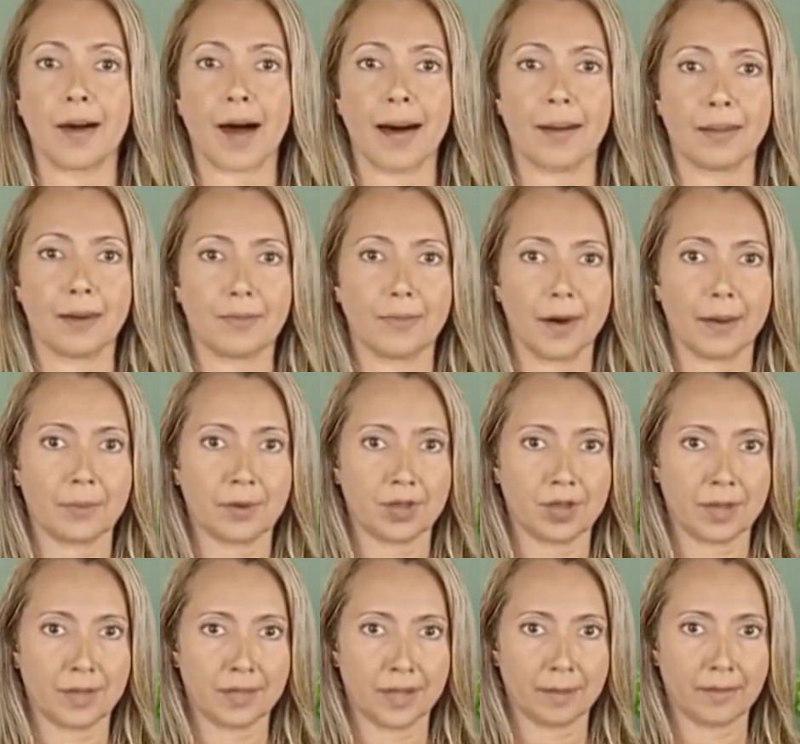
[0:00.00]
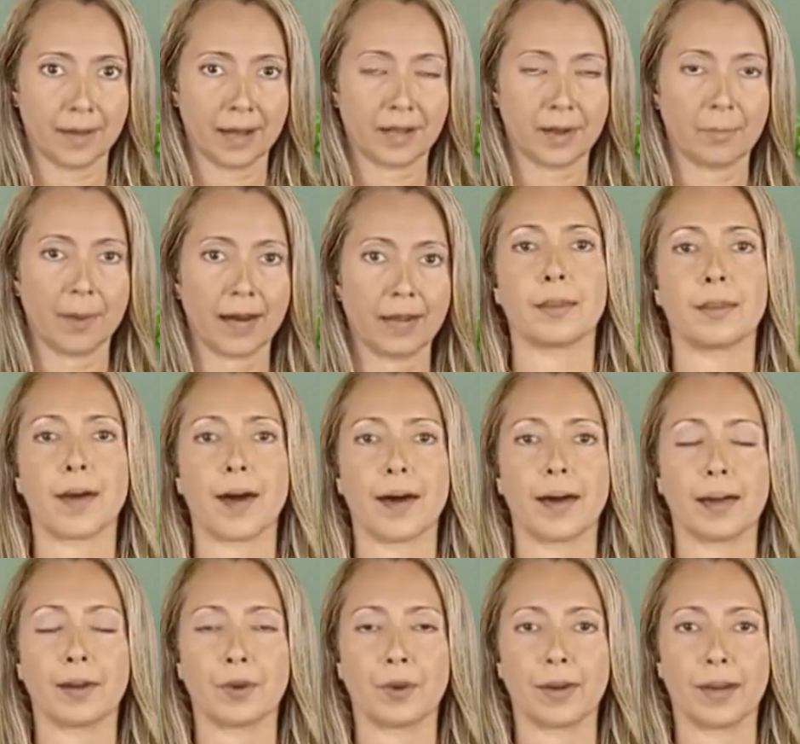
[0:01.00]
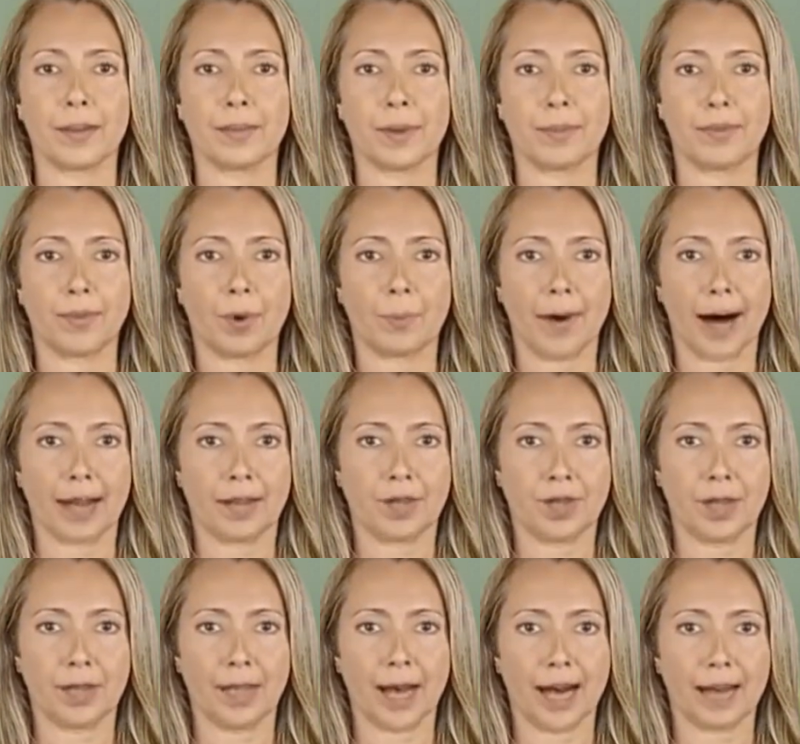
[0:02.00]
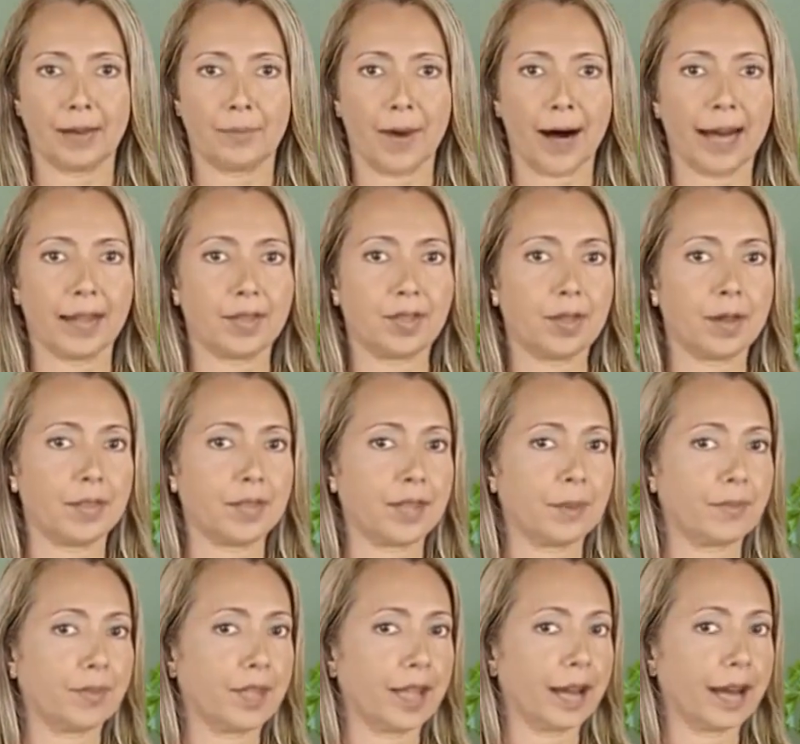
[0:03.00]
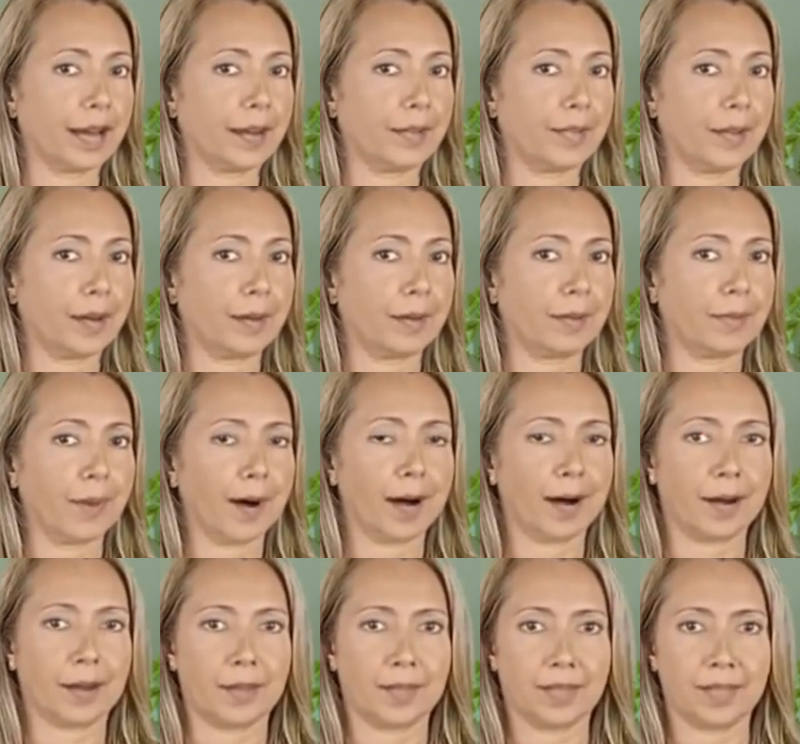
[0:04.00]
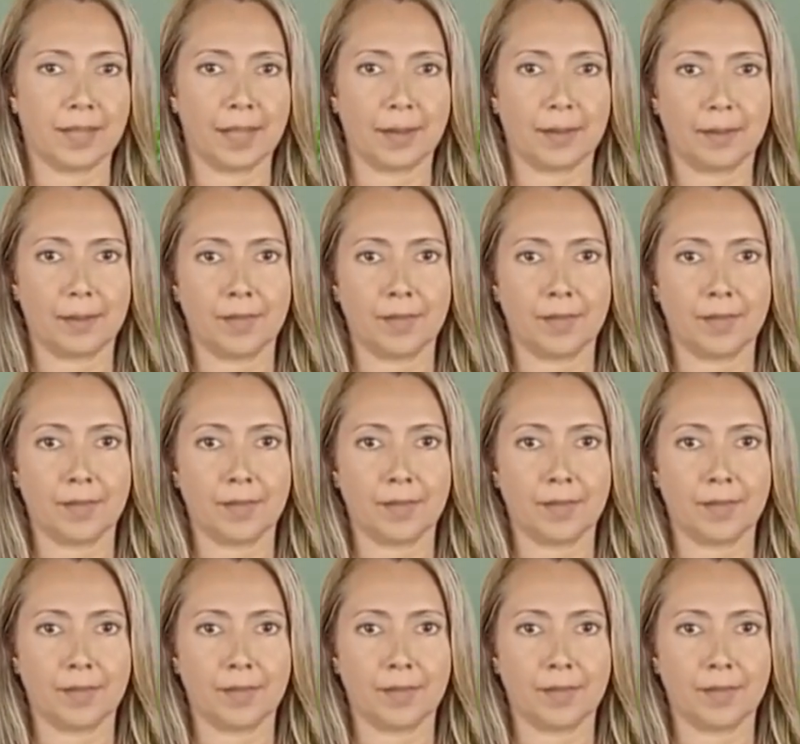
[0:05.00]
Other functions of vitamin A include the formation and maintenance of teeth, bones,